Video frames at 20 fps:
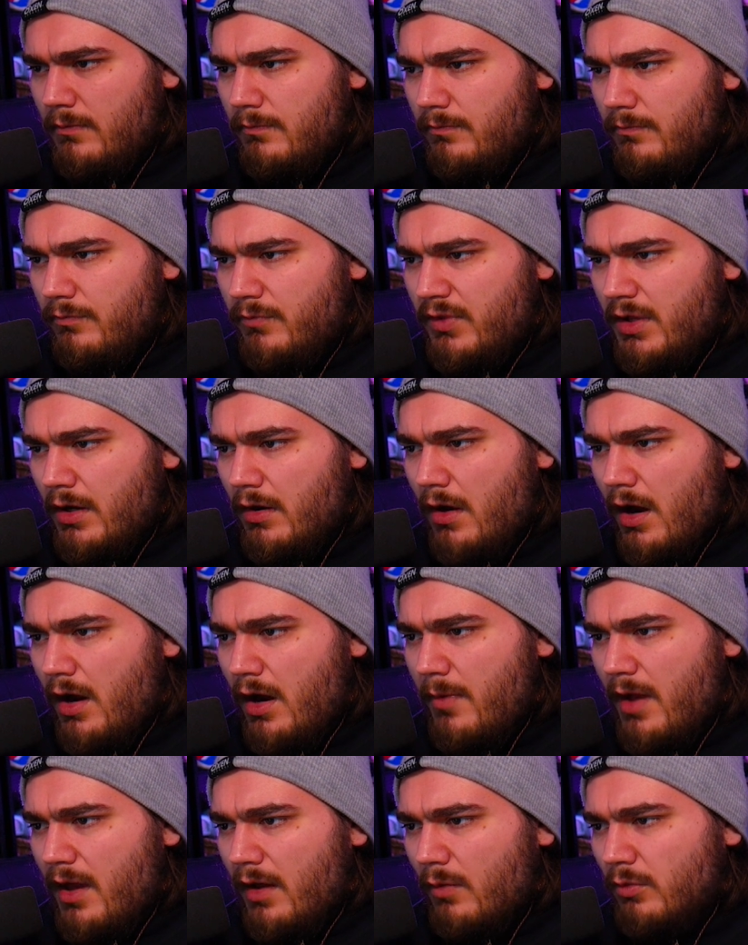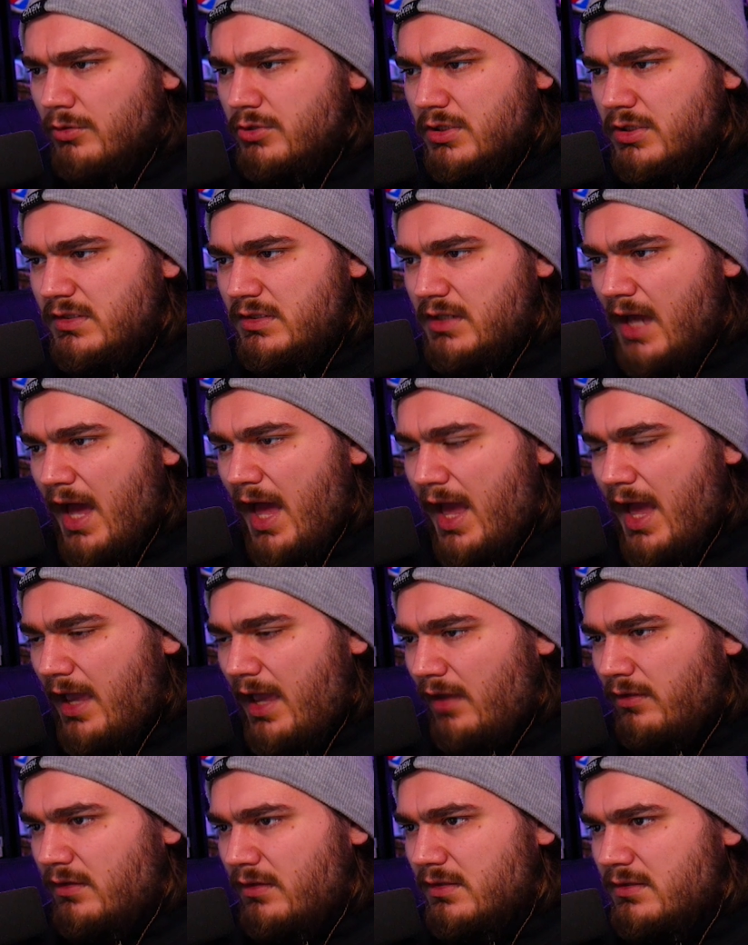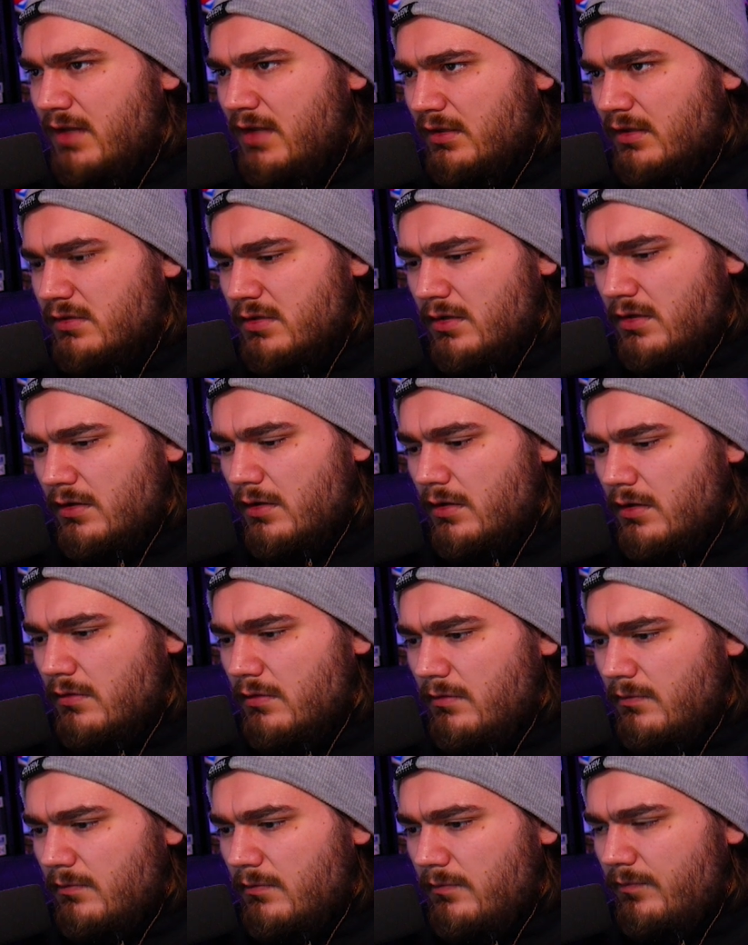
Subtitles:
their Arbok will just die on this next turn.